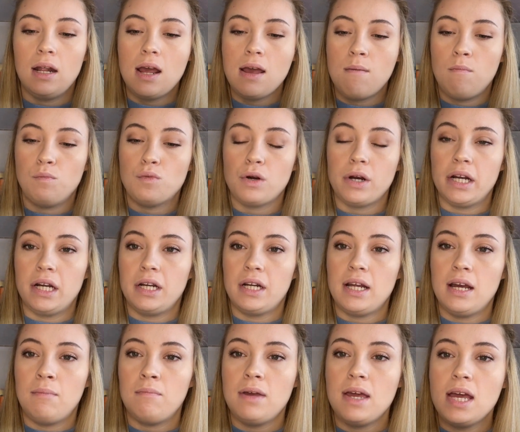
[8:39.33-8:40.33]
embroidered
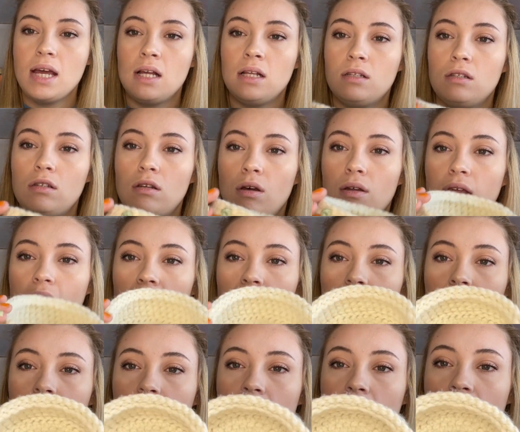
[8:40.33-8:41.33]
him in so that it
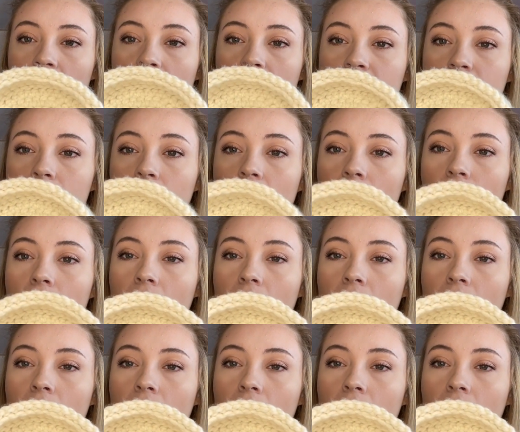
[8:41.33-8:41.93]
stays.